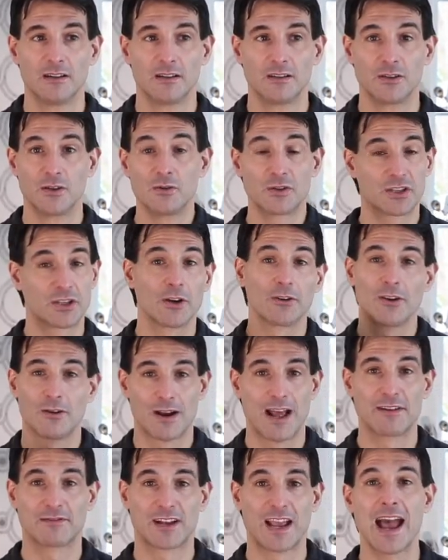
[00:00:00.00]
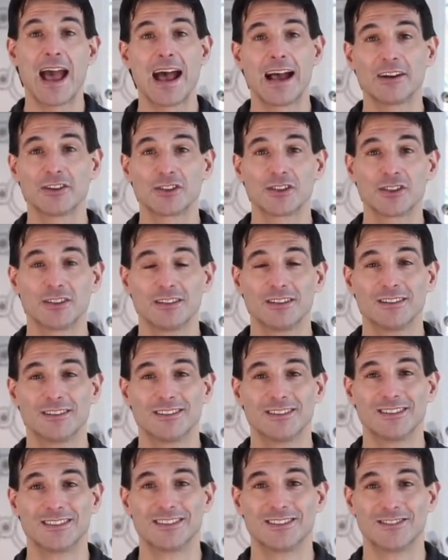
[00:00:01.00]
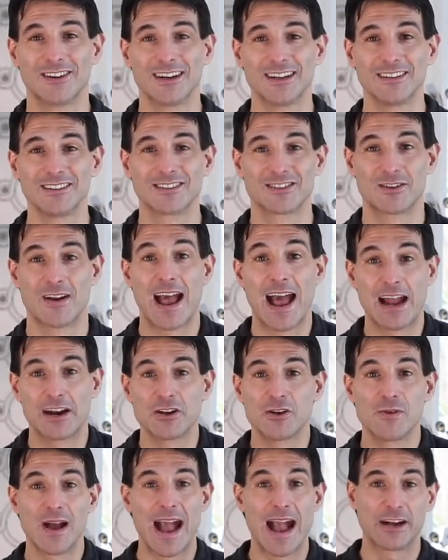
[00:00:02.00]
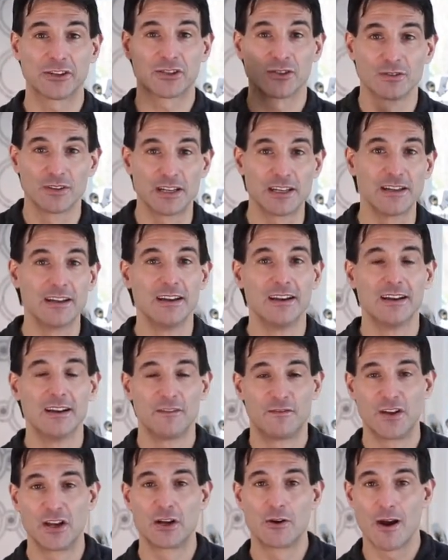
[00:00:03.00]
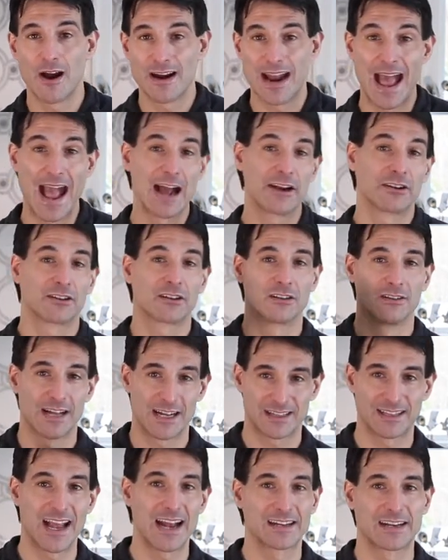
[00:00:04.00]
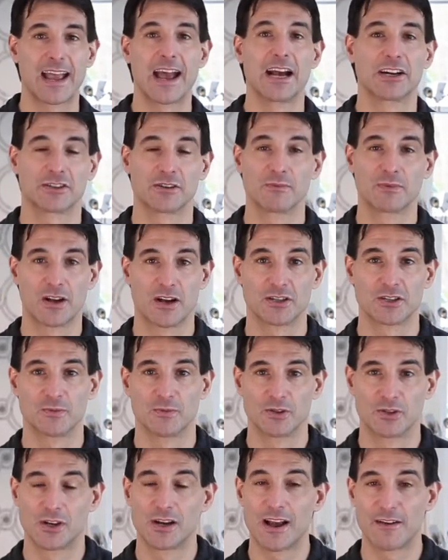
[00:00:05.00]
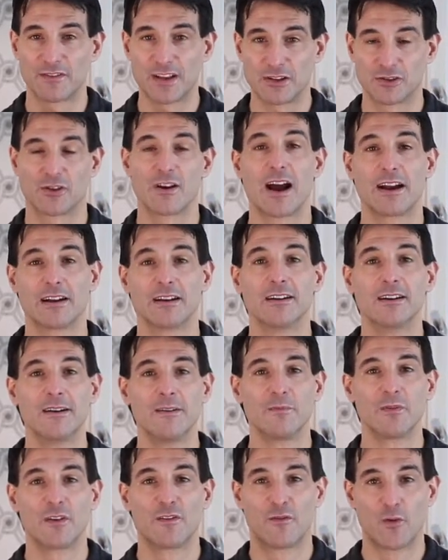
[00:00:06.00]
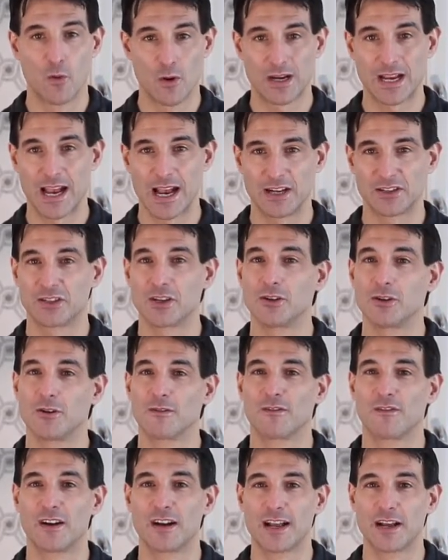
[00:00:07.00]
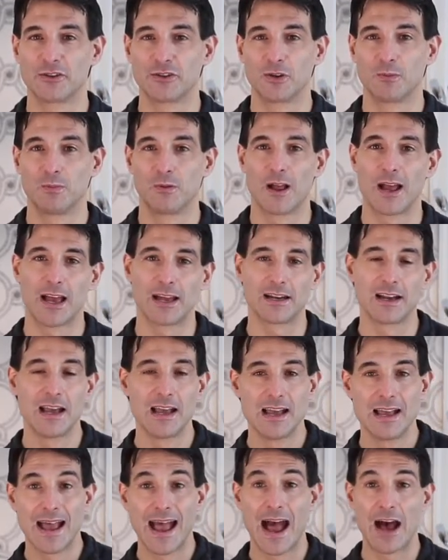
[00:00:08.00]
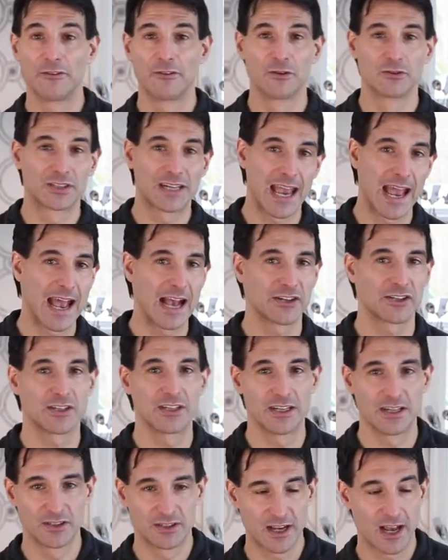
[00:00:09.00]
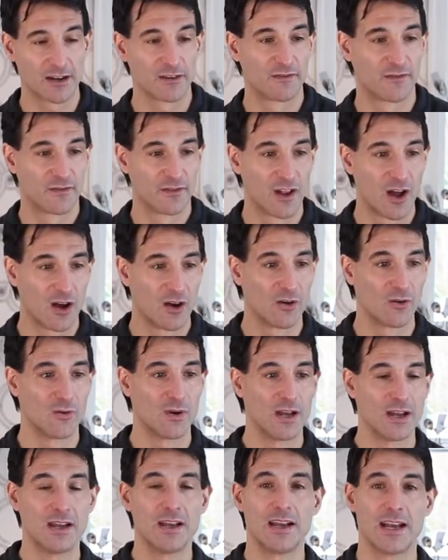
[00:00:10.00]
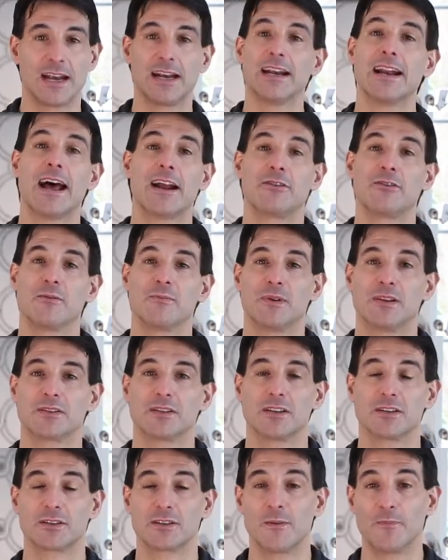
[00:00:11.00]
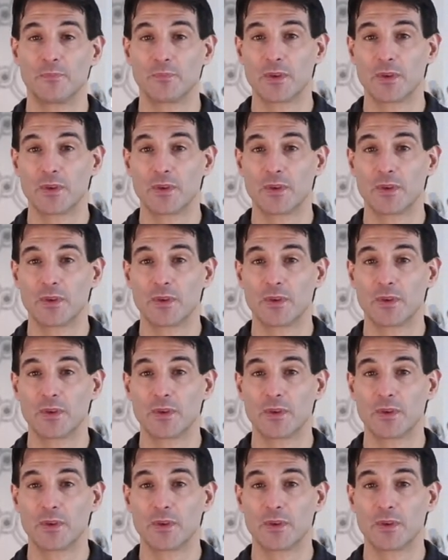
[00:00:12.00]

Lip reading: You still don't have cash, right? So how do you actually figure out how to collect that cash from customers? So you have to try to forecast into your financial plan how those cash needs kind of flow in and out of your business.